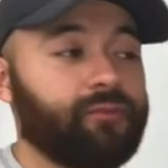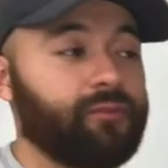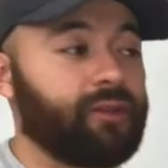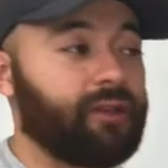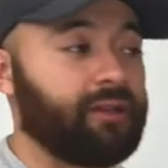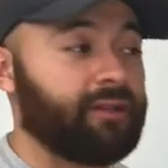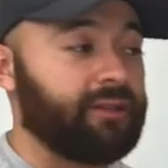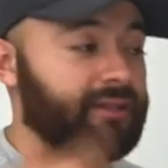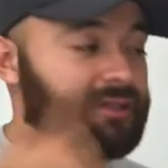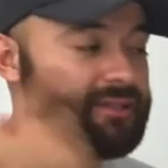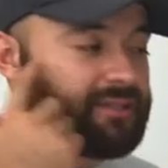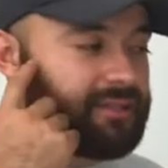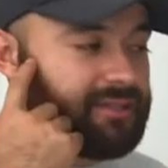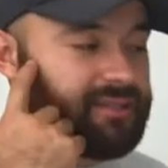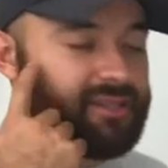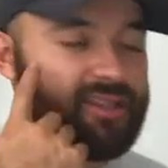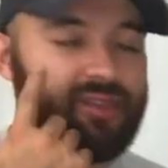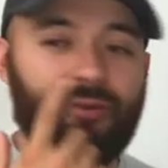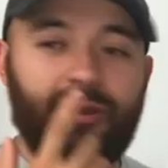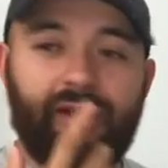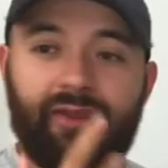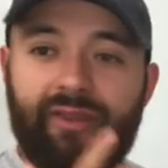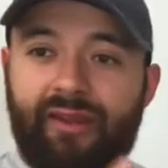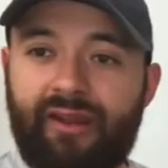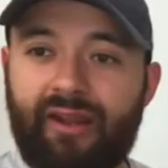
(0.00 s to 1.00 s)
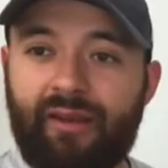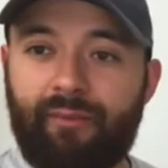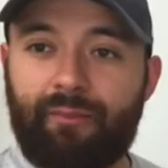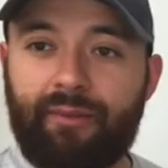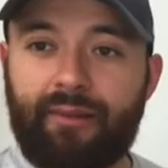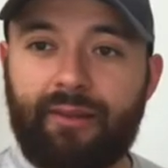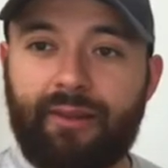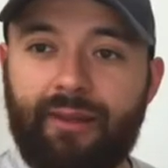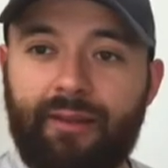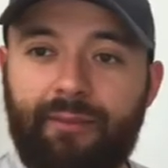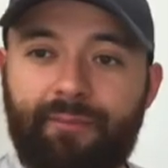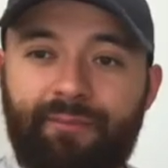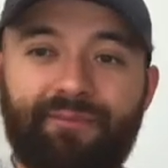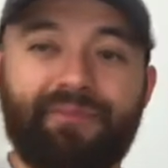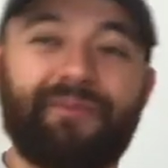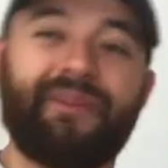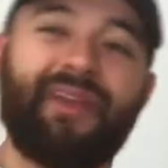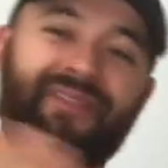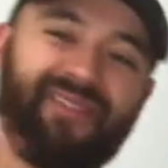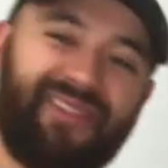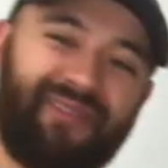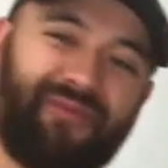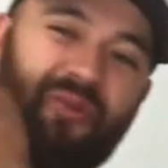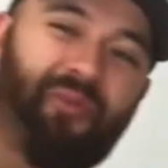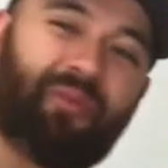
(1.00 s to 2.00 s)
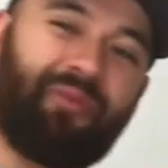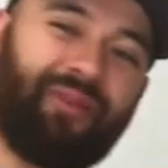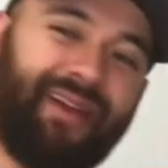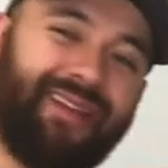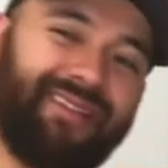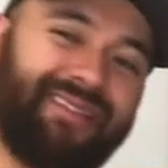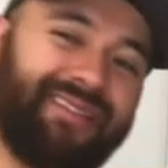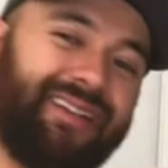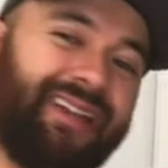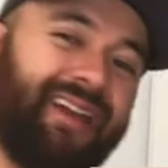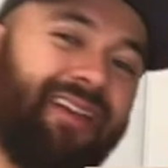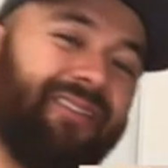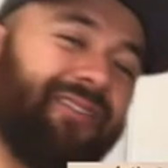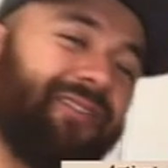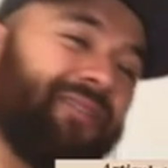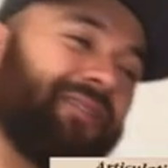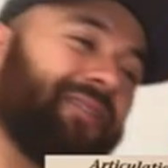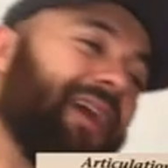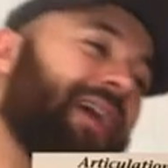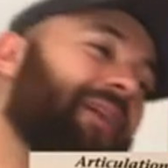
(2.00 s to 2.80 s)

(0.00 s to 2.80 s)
Listen to the way that I play it, and then we'll play it together, yeah?